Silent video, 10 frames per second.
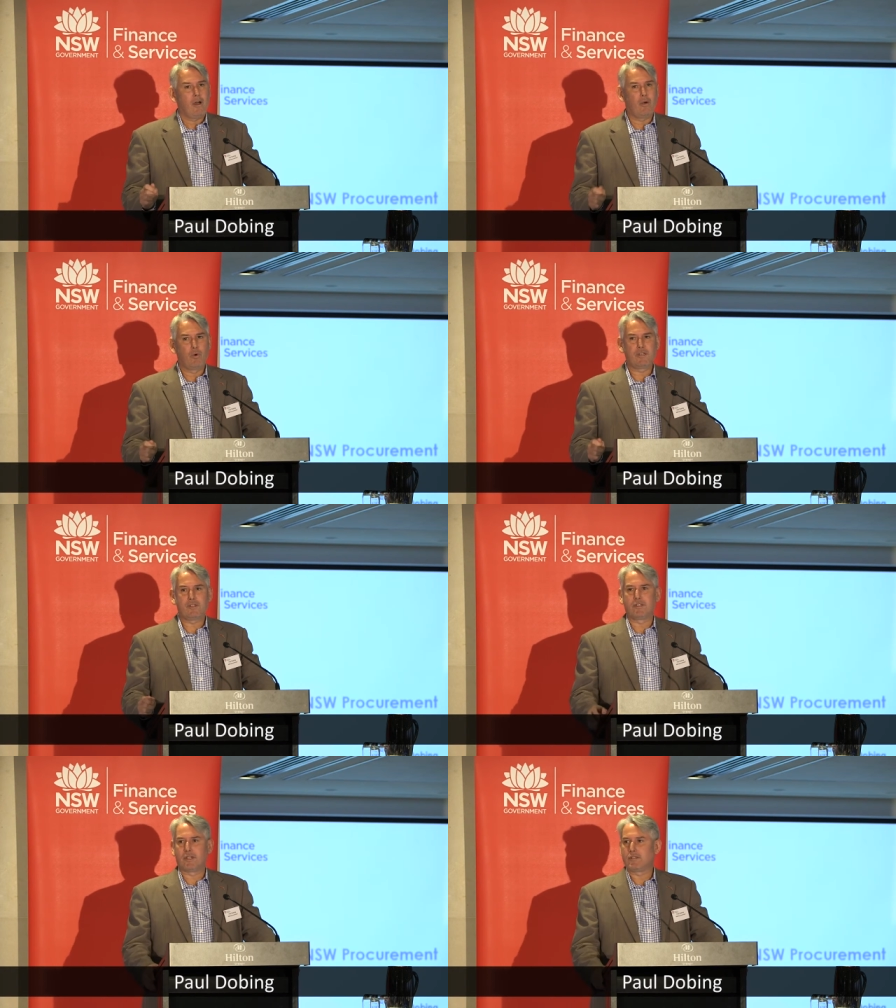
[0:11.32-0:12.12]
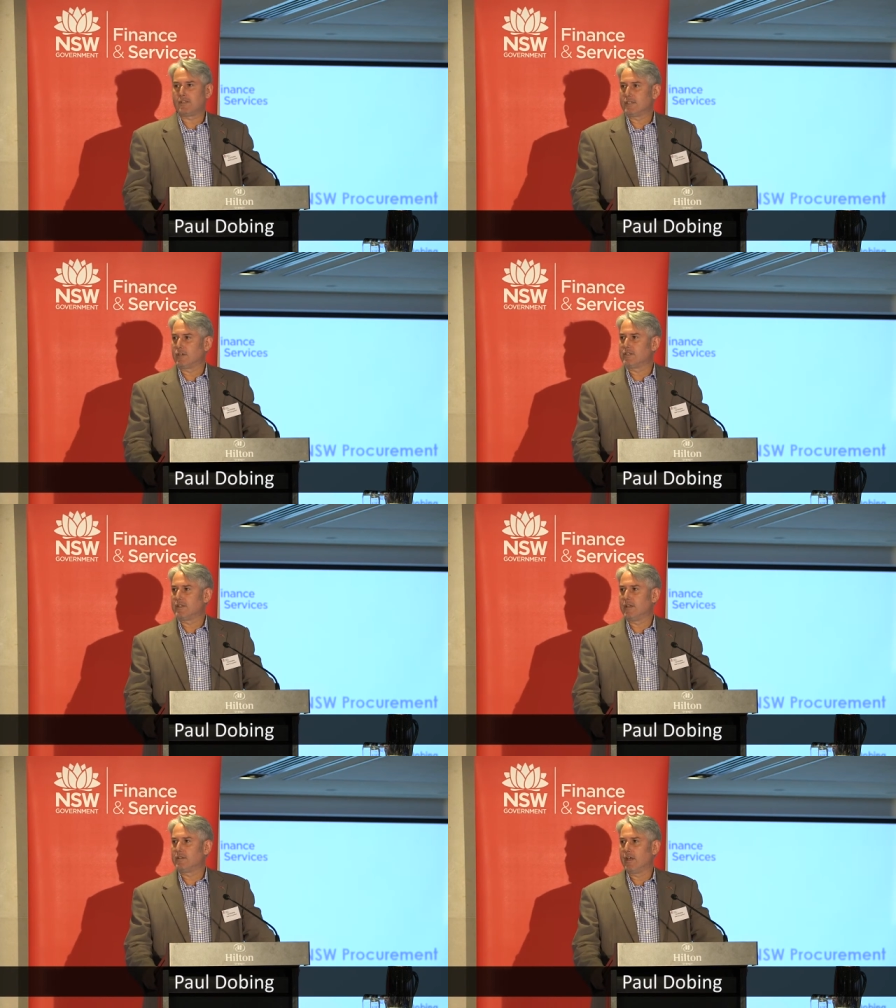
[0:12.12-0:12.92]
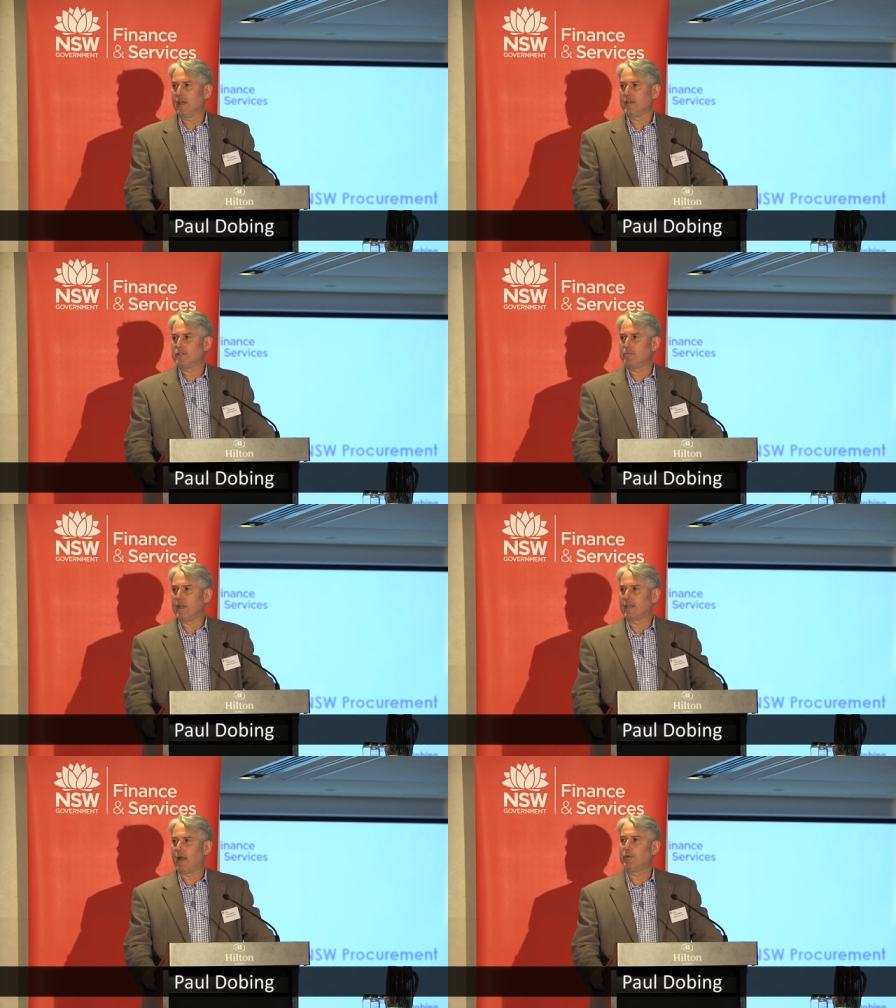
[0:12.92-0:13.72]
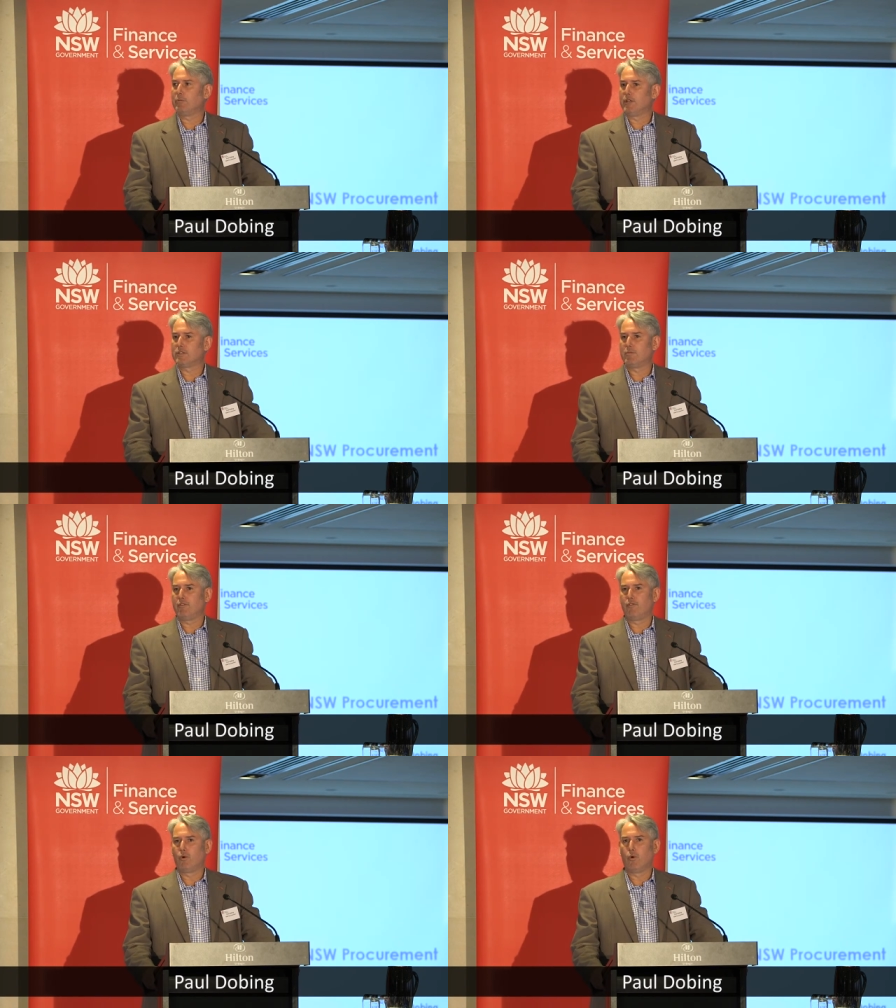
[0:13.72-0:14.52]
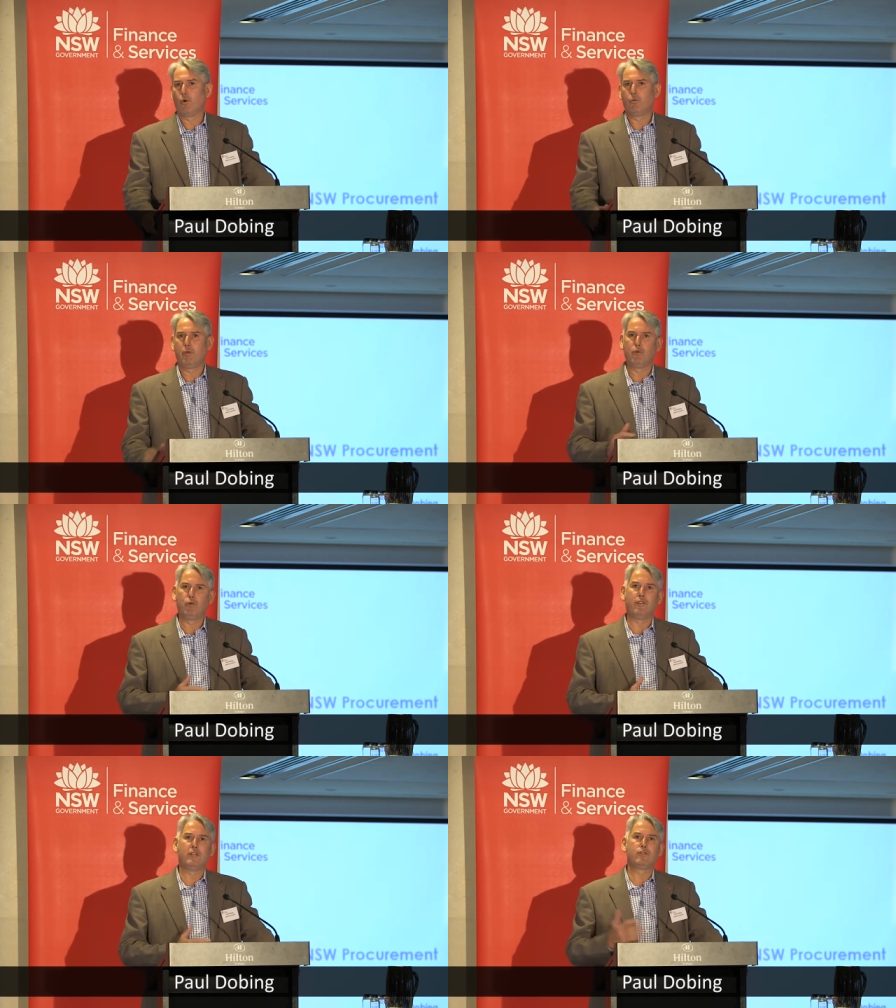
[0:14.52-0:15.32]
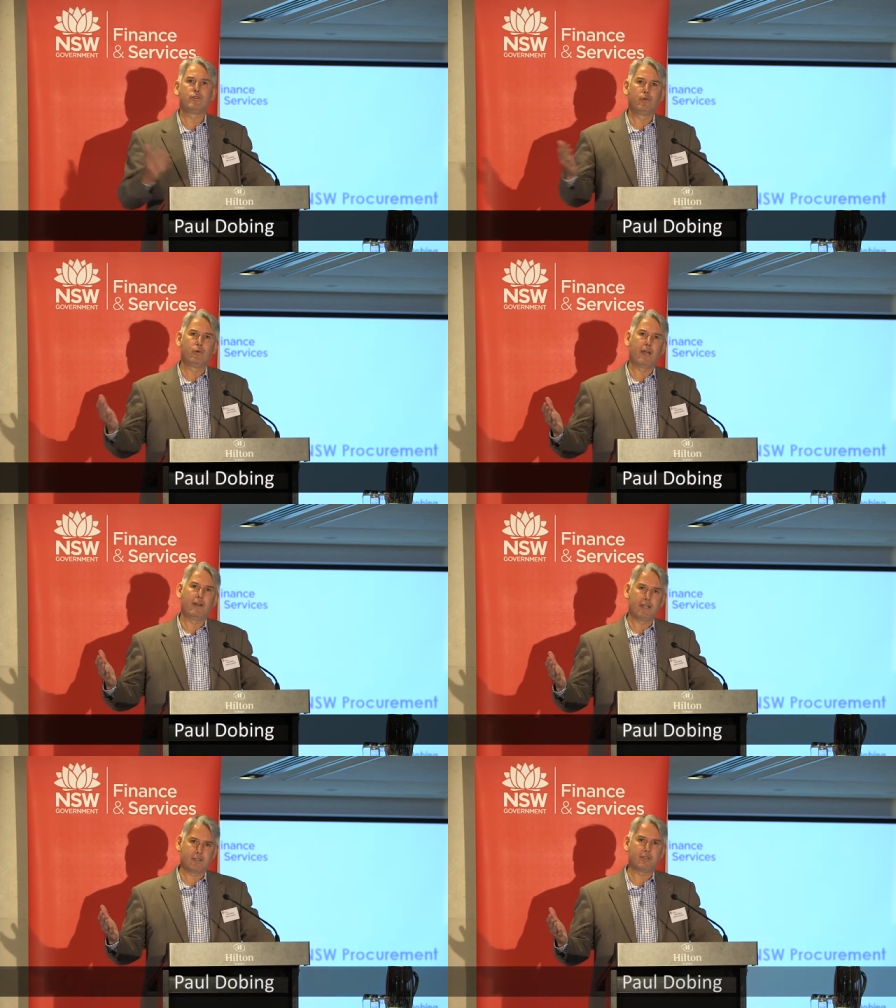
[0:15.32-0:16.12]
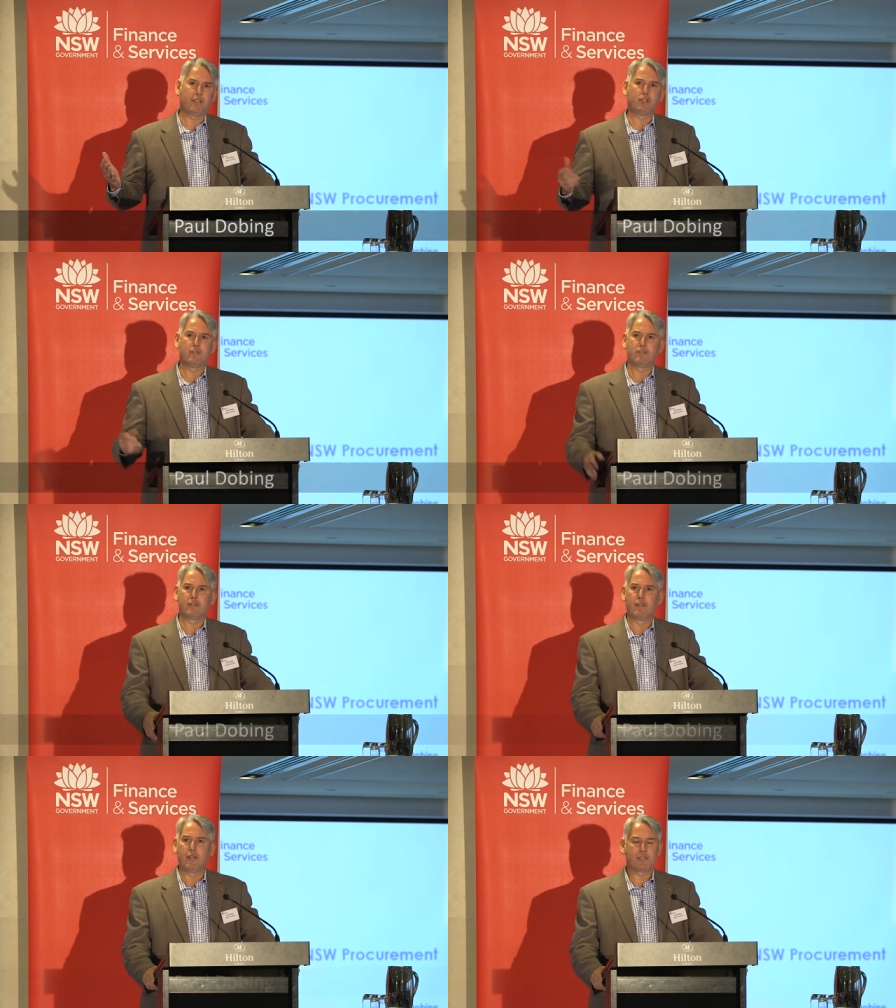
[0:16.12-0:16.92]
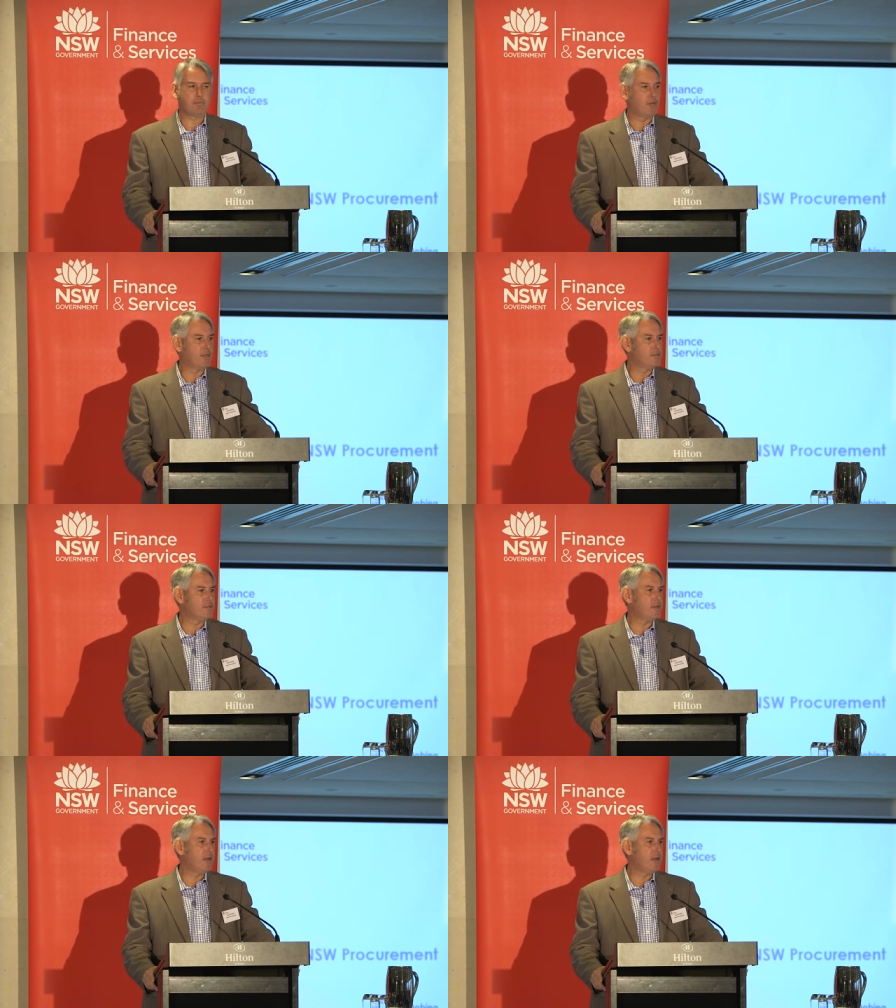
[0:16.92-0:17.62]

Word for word: I wanted to just, as I said, uh, spend a couple of minutes before we move into our next sessions and the next speakers,